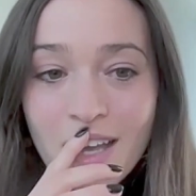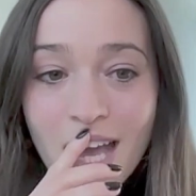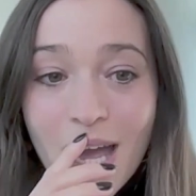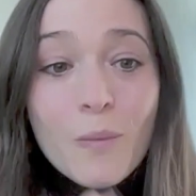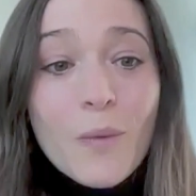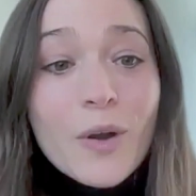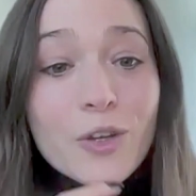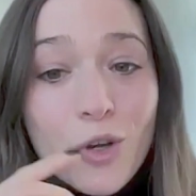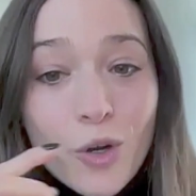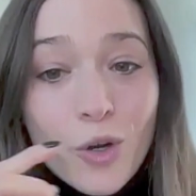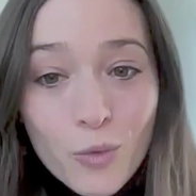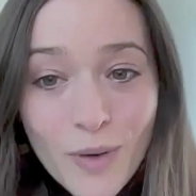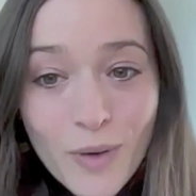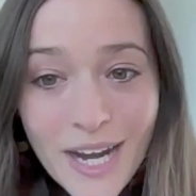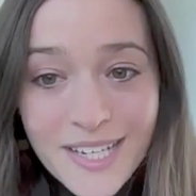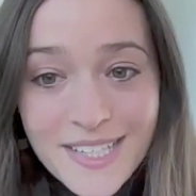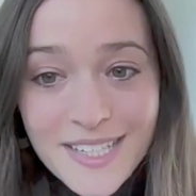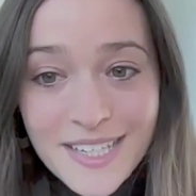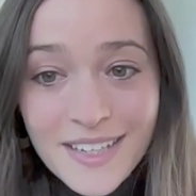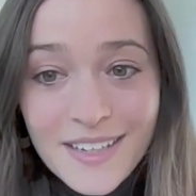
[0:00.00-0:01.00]
And when
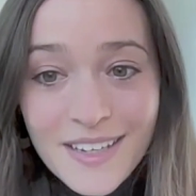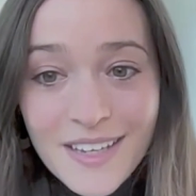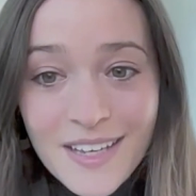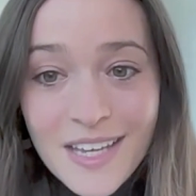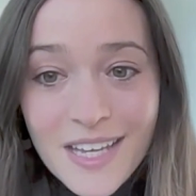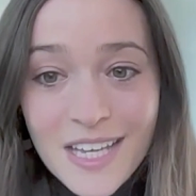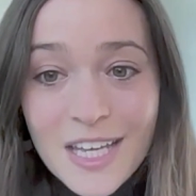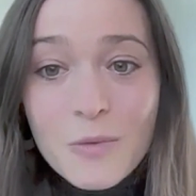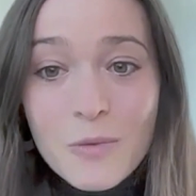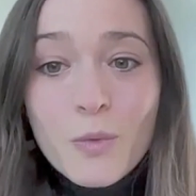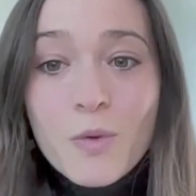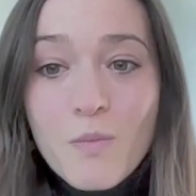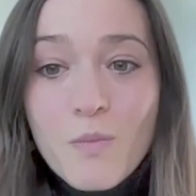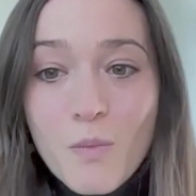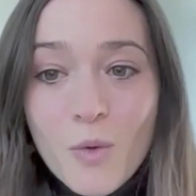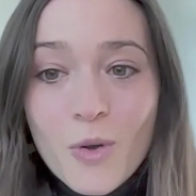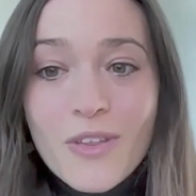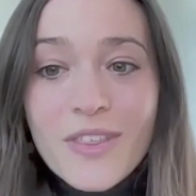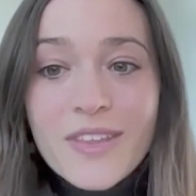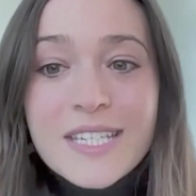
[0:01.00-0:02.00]
corrected, it would
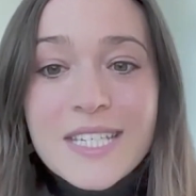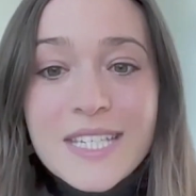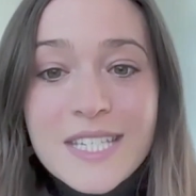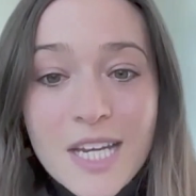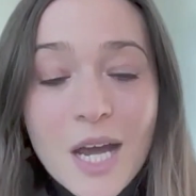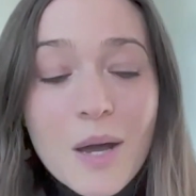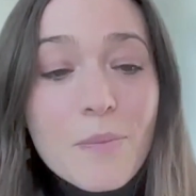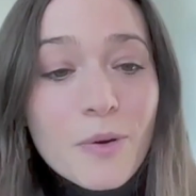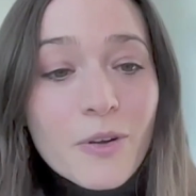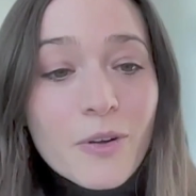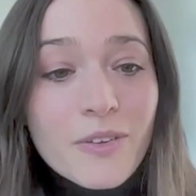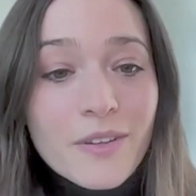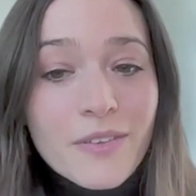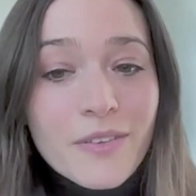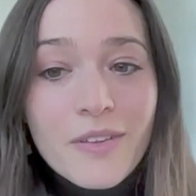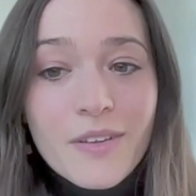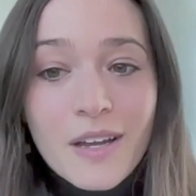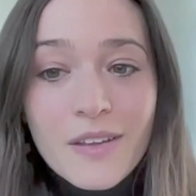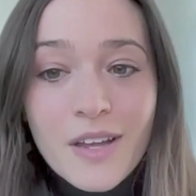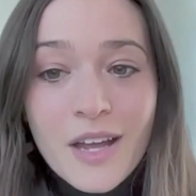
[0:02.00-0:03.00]
more than
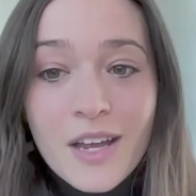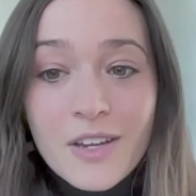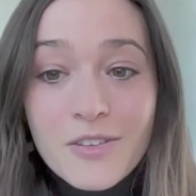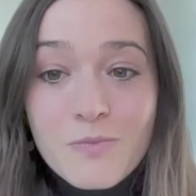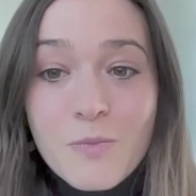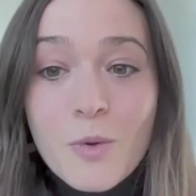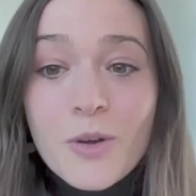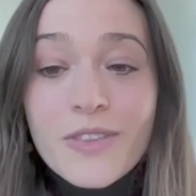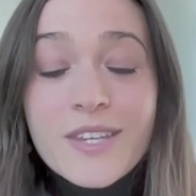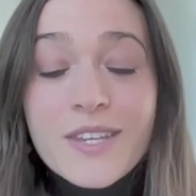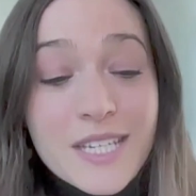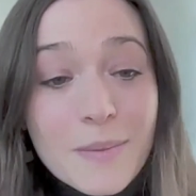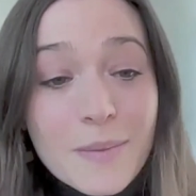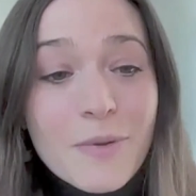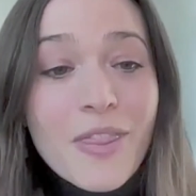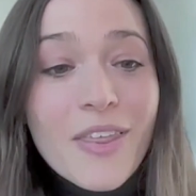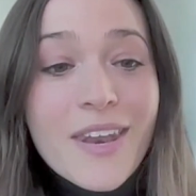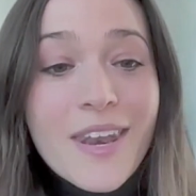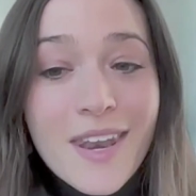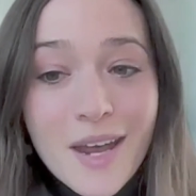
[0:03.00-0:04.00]
double
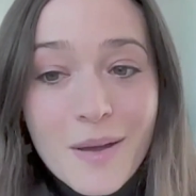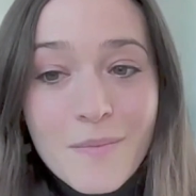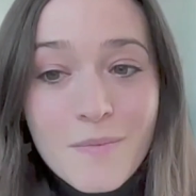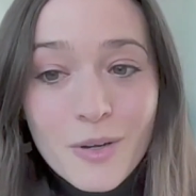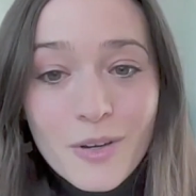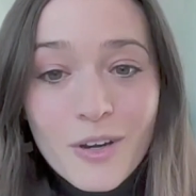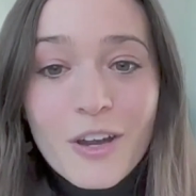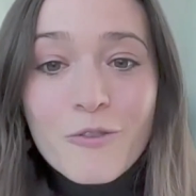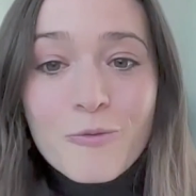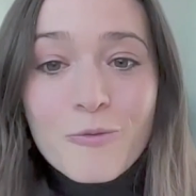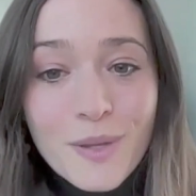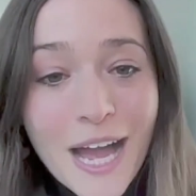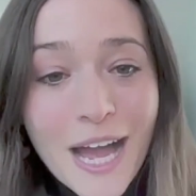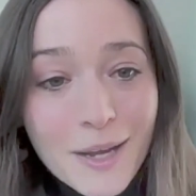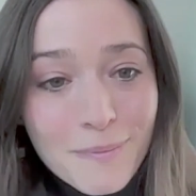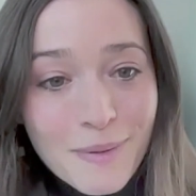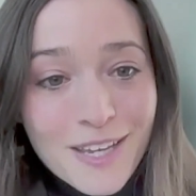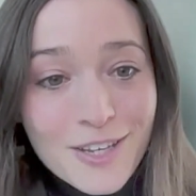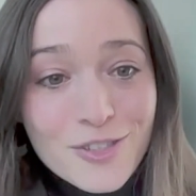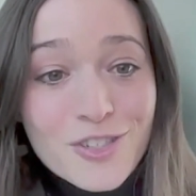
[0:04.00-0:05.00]
the number of
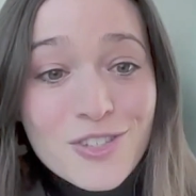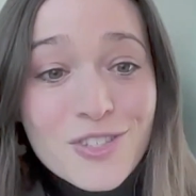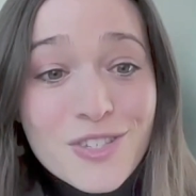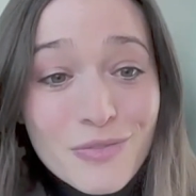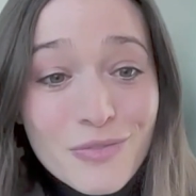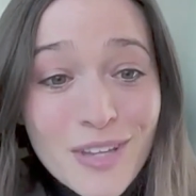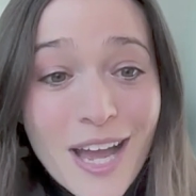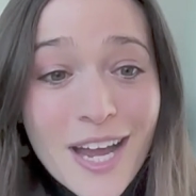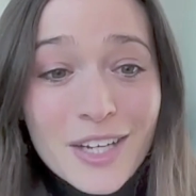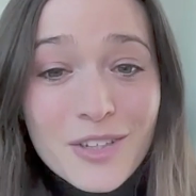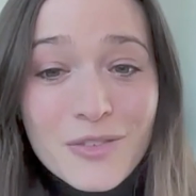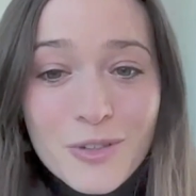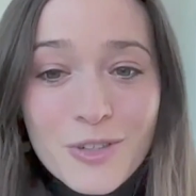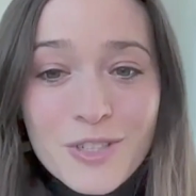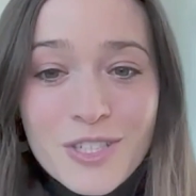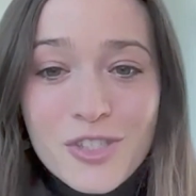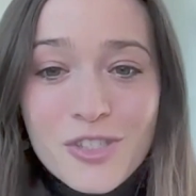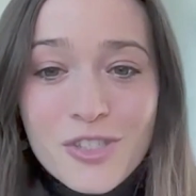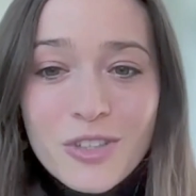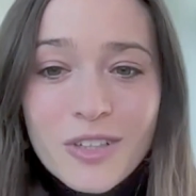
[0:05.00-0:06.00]
Black patients flagged for
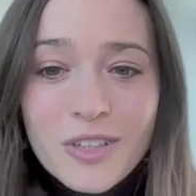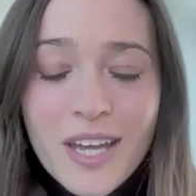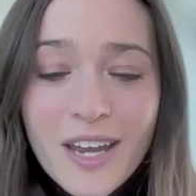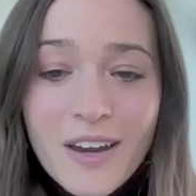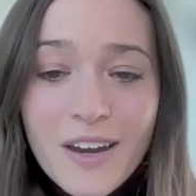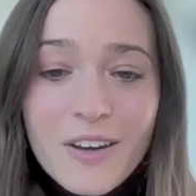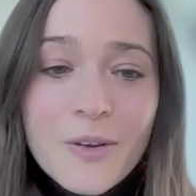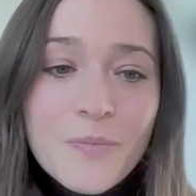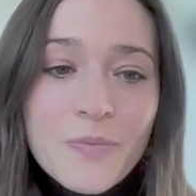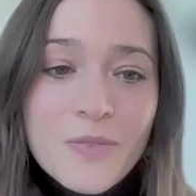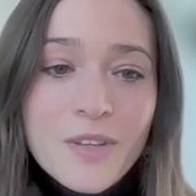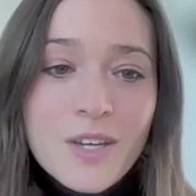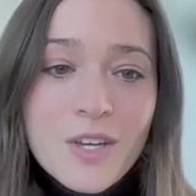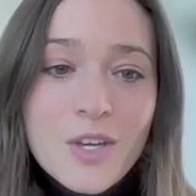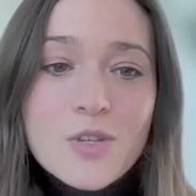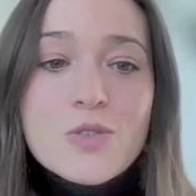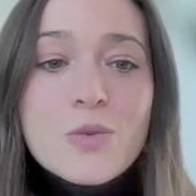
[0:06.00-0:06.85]
additional care. So